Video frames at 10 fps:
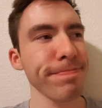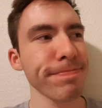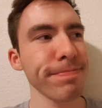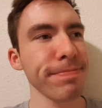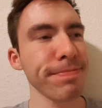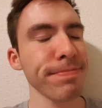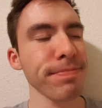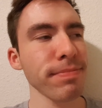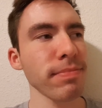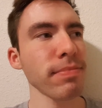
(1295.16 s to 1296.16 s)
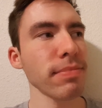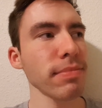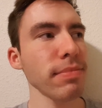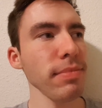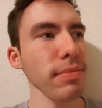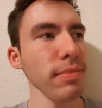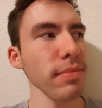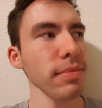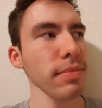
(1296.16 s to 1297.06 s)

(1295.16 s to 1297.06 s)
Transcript: (no one is talking)